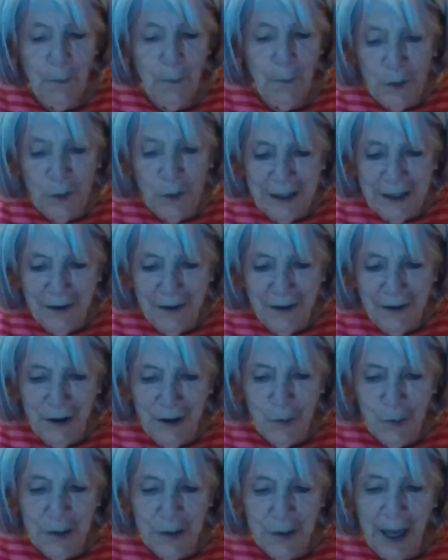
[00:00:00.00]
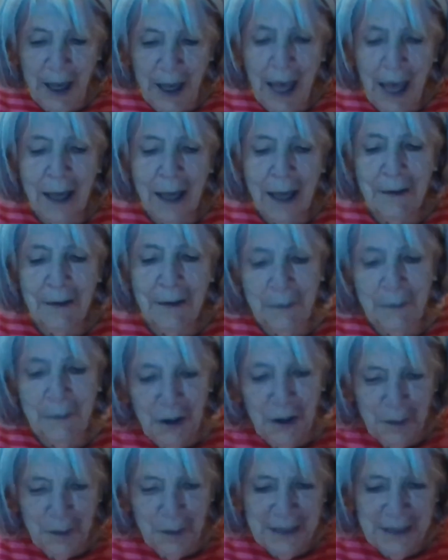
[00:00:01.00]
Born in the UK,
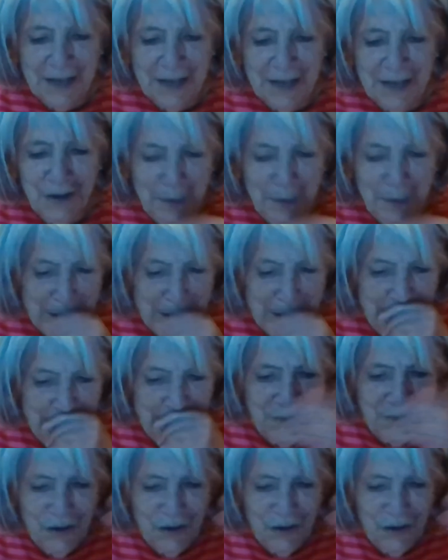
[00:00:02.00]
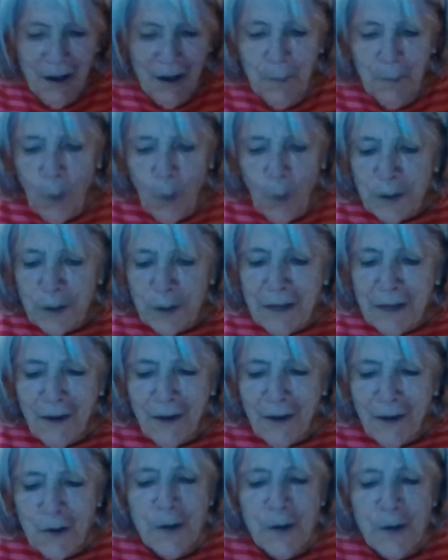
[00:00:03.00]
Miriam's actually already mentioned her, born
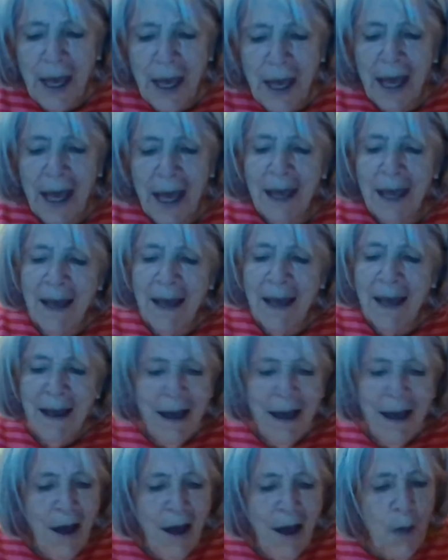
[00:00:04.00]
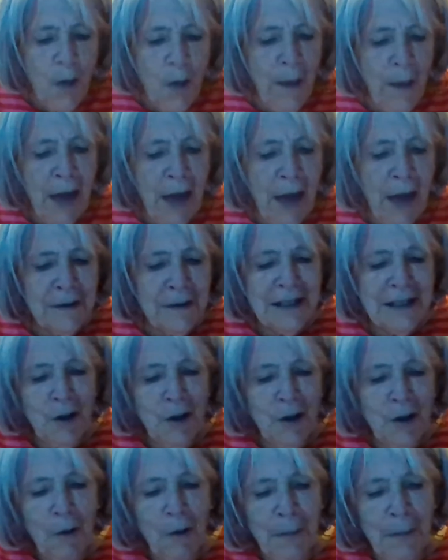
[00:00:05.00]
in the UK, her parents
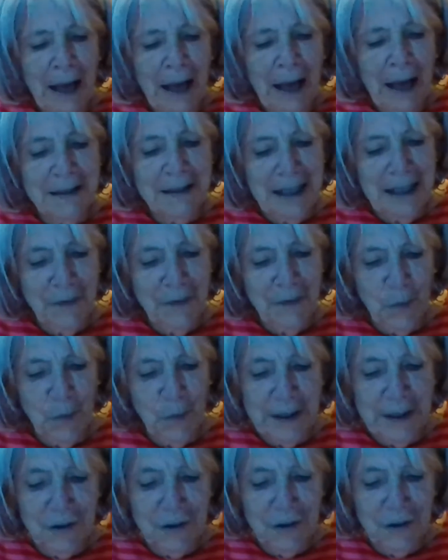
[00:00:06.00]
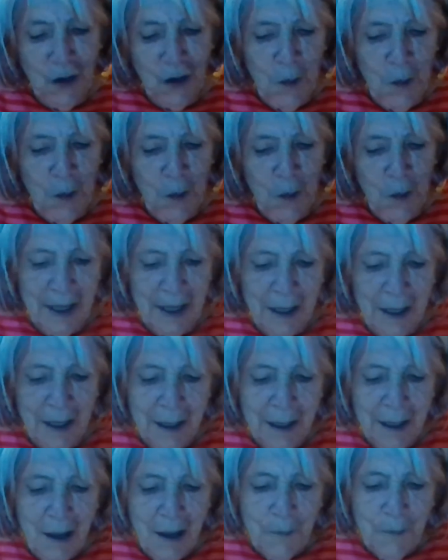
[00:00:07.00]
had gone back to live in West Germany,
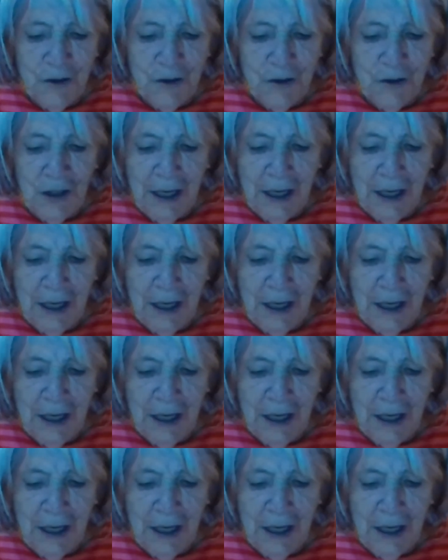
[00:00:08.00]
but